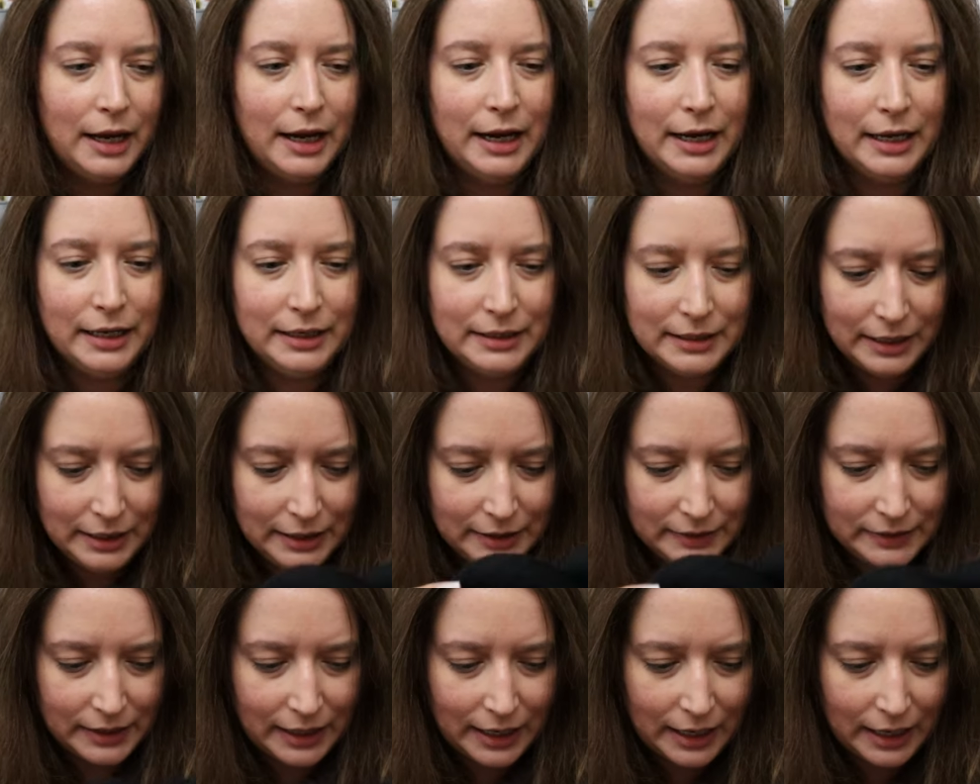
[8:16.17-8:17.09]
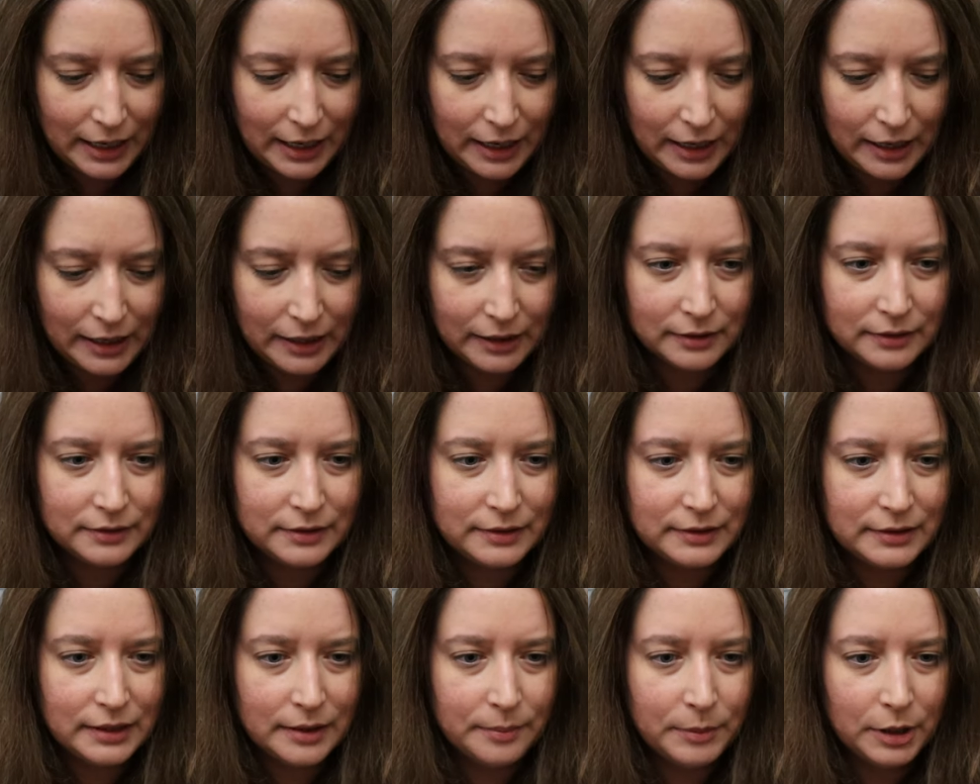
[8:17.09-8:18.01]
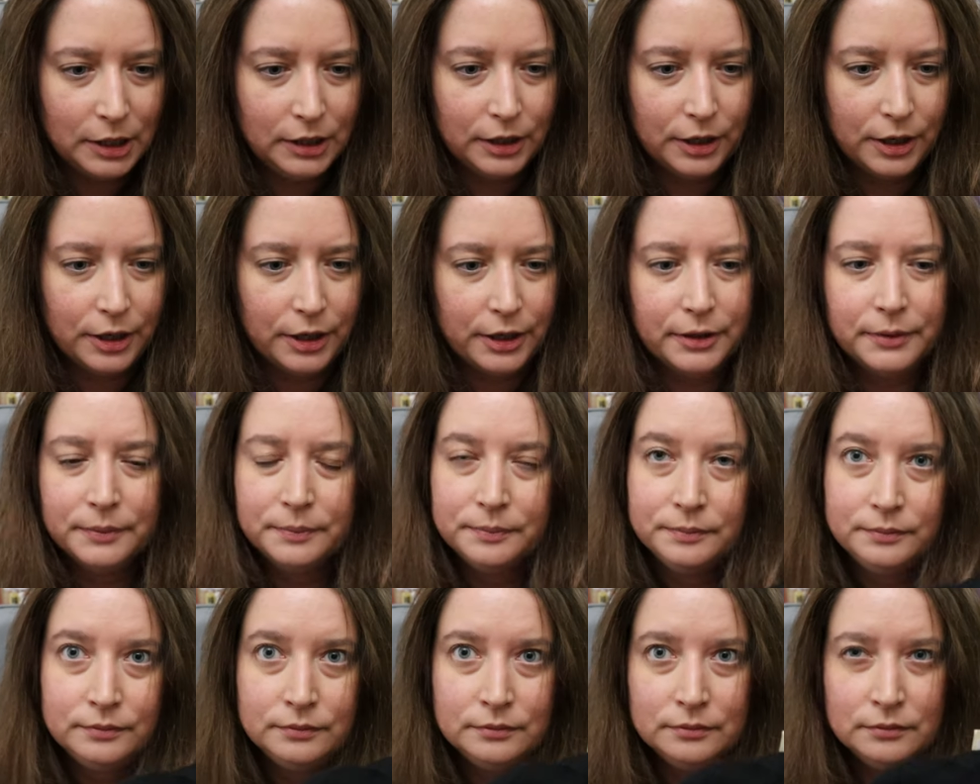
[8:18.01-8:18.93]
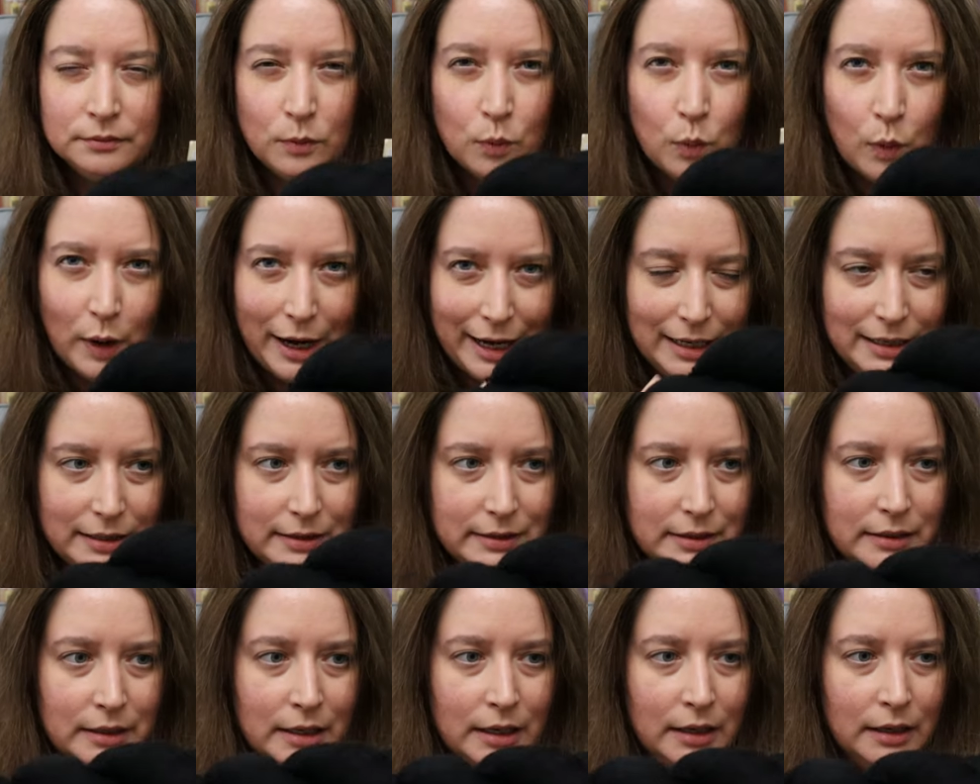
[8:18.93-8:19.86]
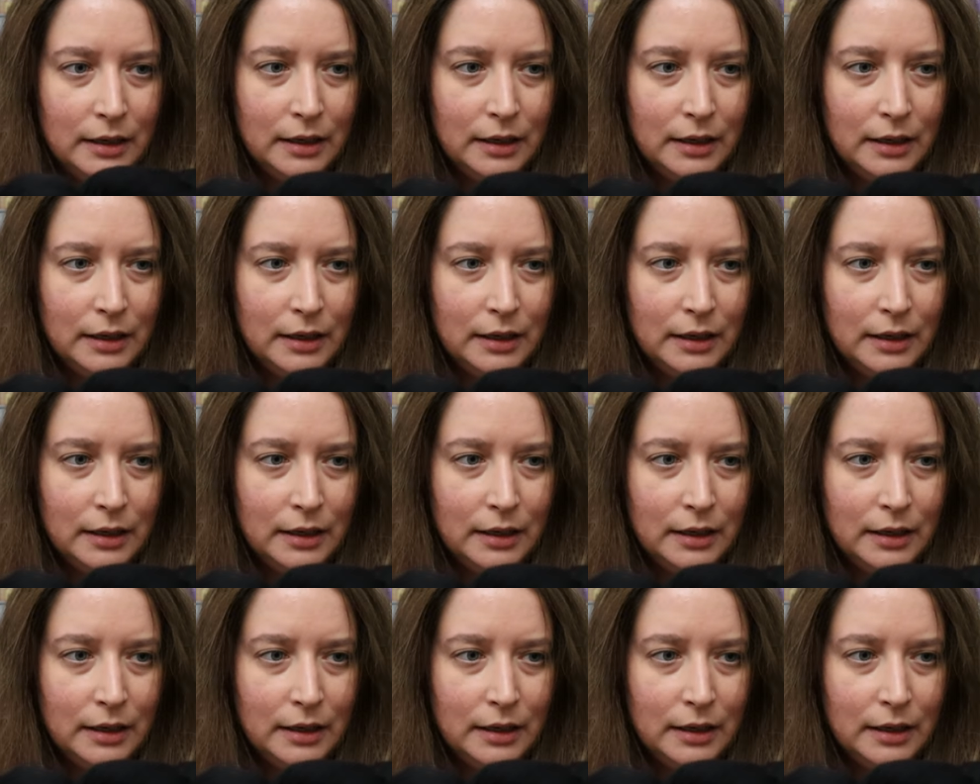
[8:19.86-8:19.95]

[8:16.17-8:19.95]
And it is a similar weight.